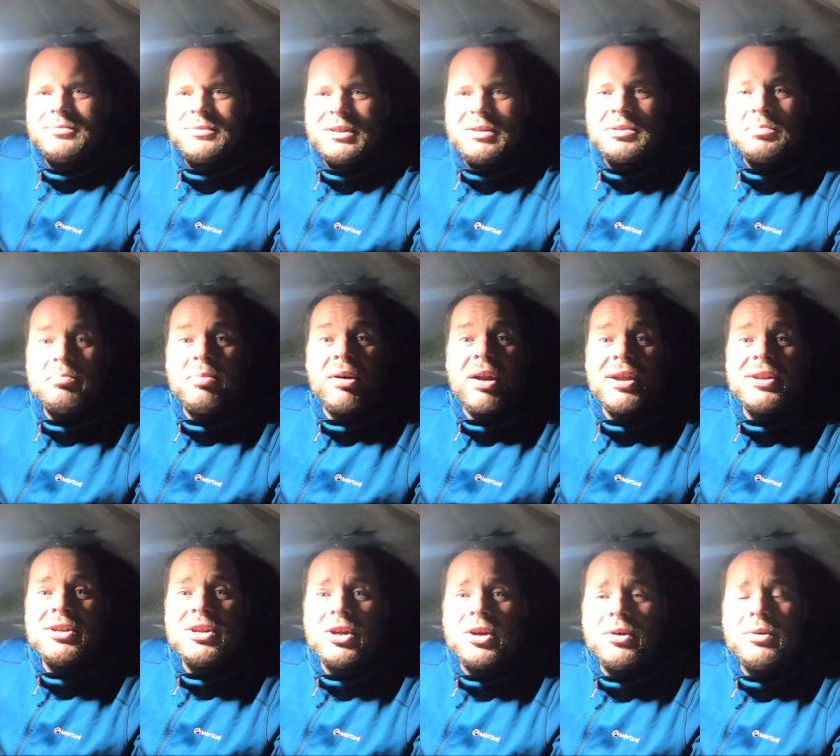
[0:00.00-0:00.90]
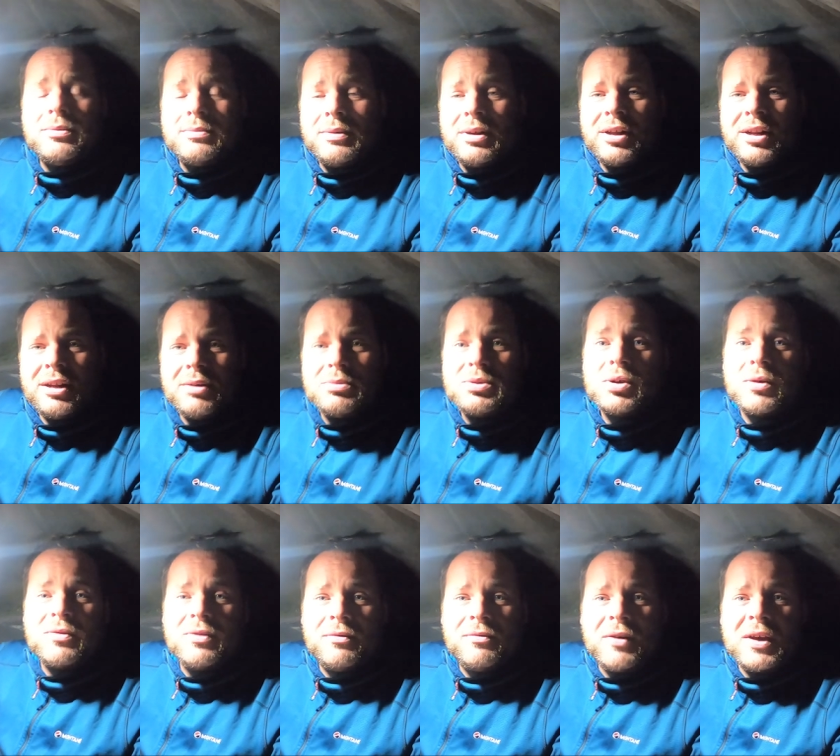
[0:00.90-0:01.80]
It's brand new, and it was
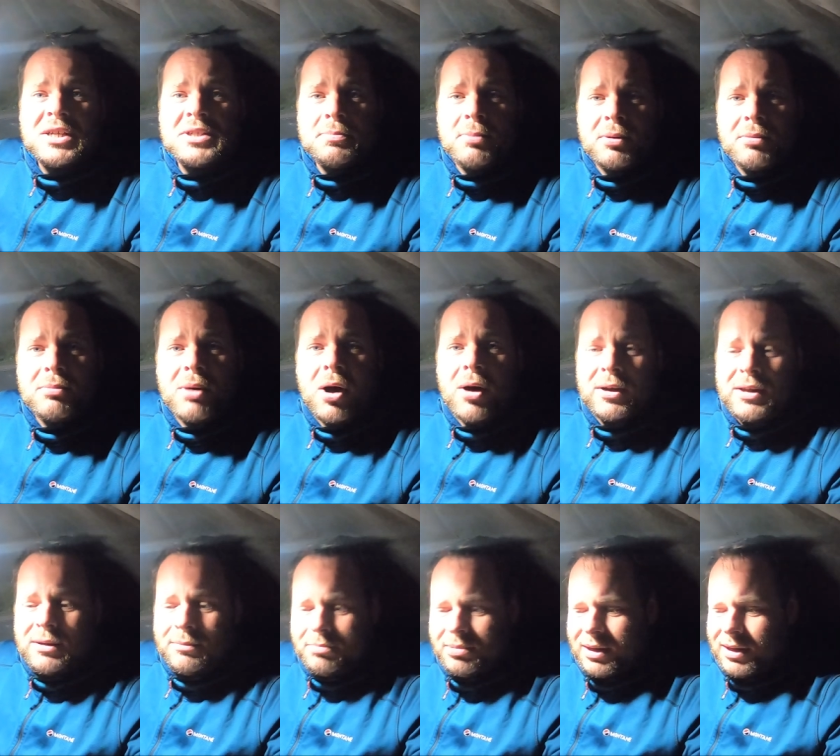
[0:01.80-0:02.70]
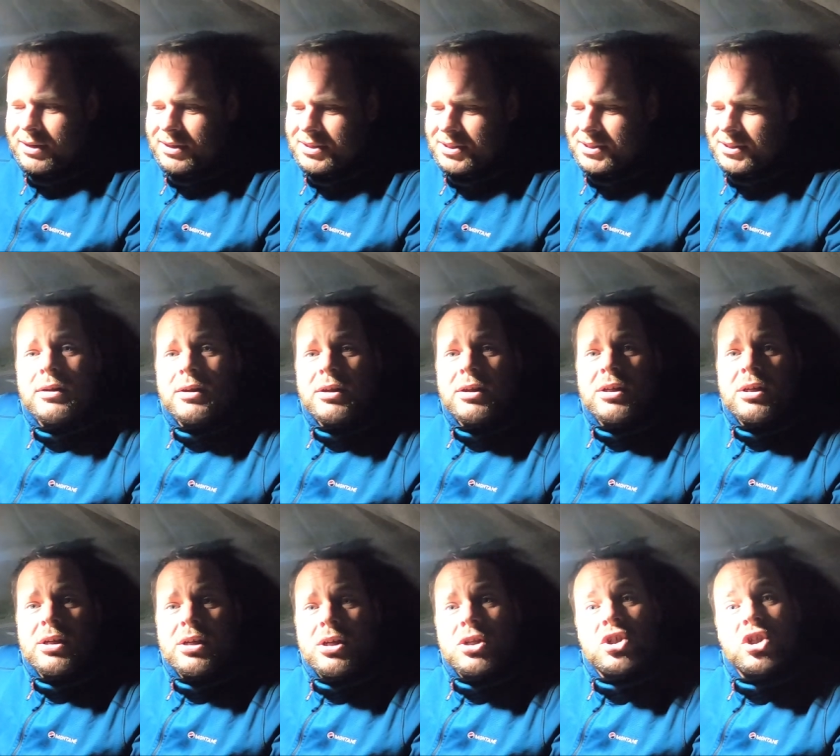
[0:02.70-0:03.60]
off the Facebook marketplace.
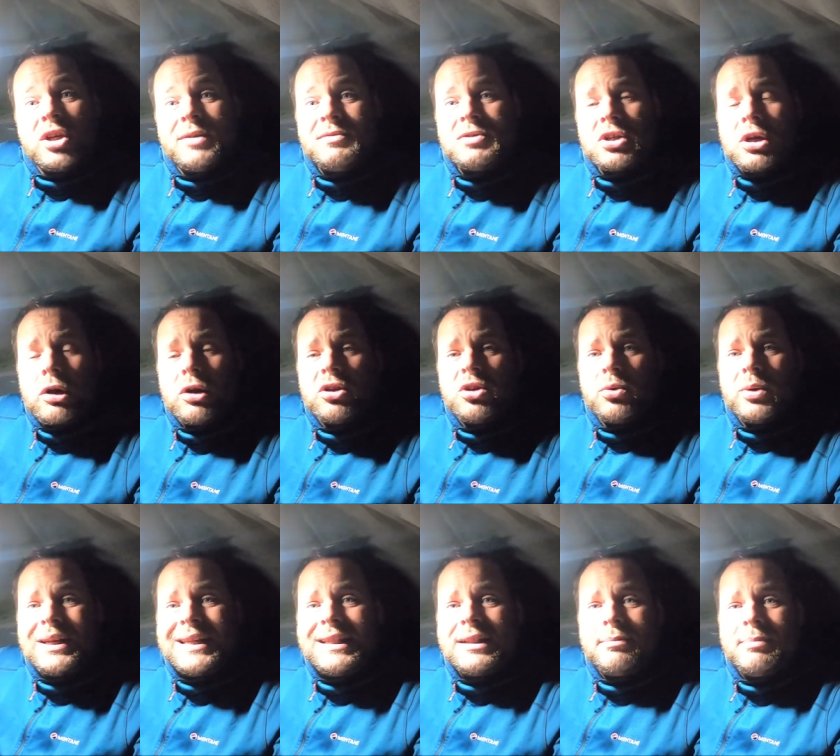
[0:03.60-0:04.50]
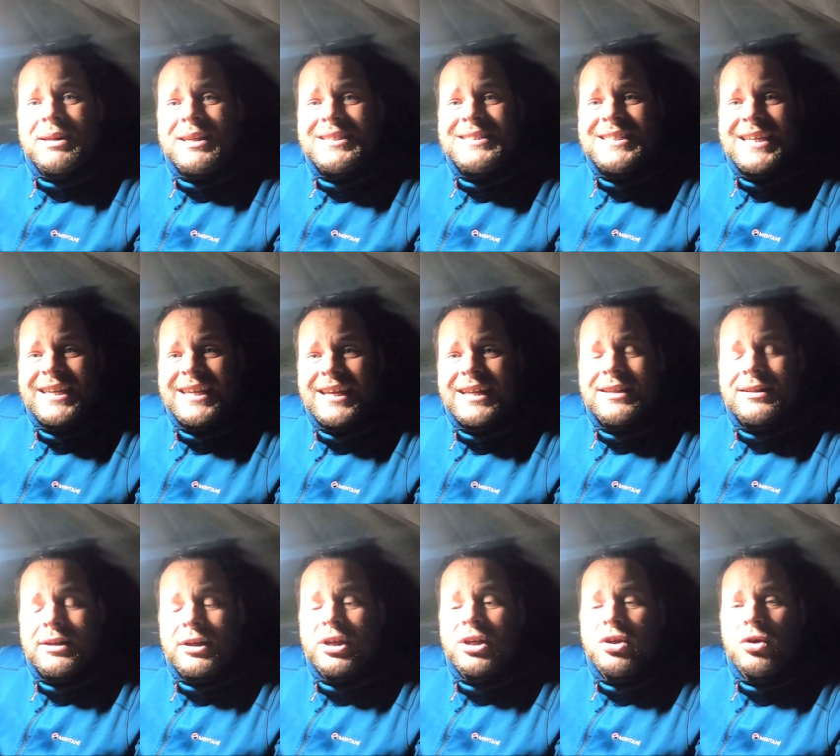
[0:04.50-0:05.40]
So you've just got to do a little bit of
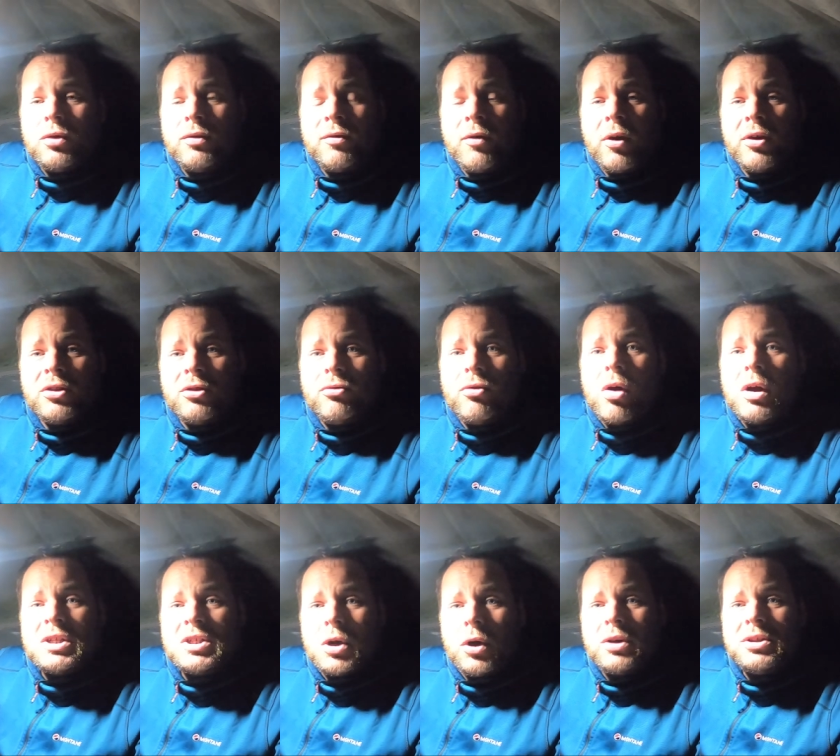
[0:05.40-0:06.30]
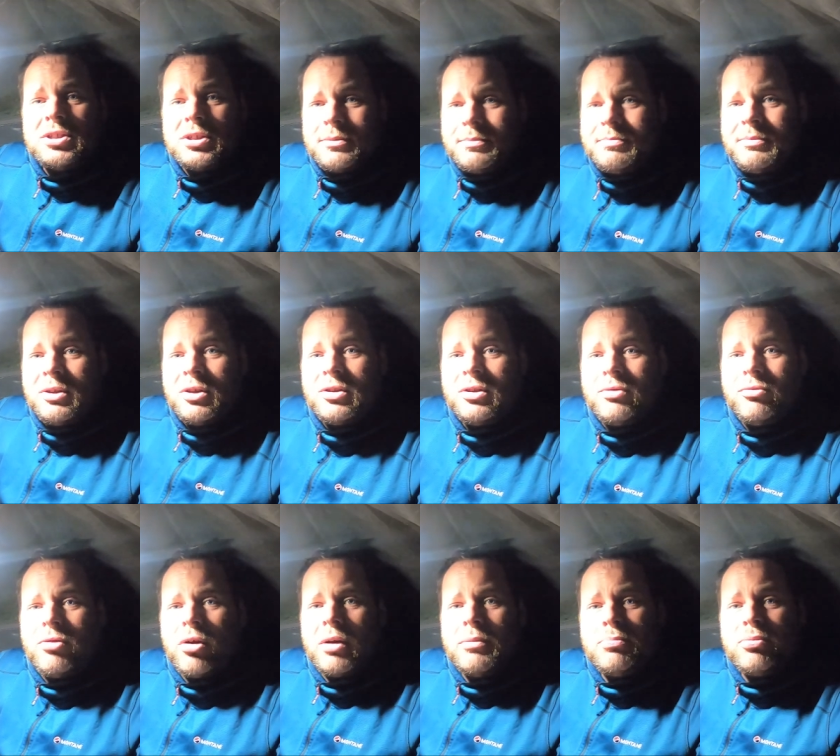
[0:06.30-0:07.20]
digging and you'll find the right item at the
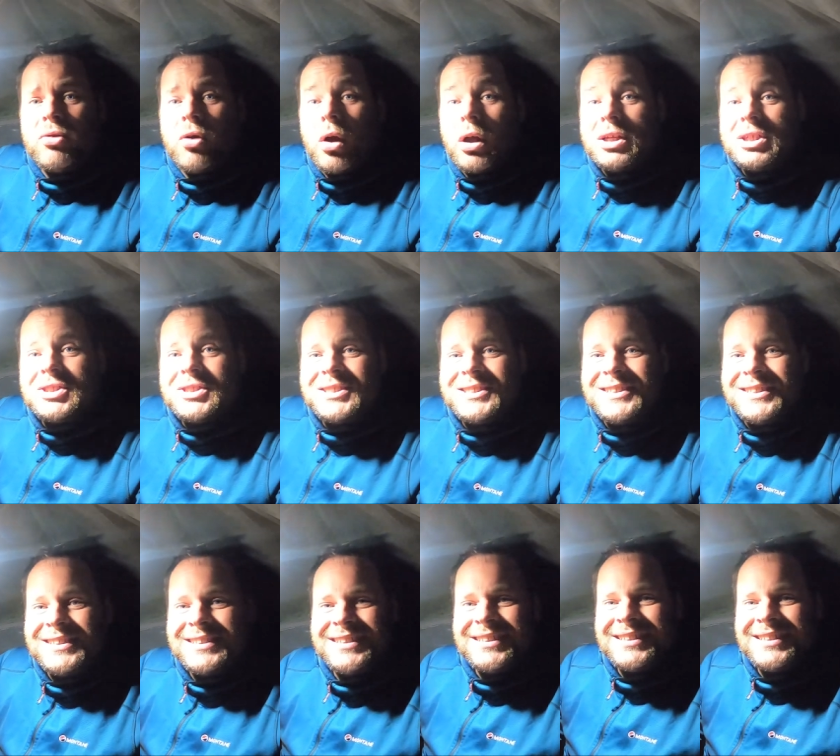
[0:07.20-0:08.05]
right price.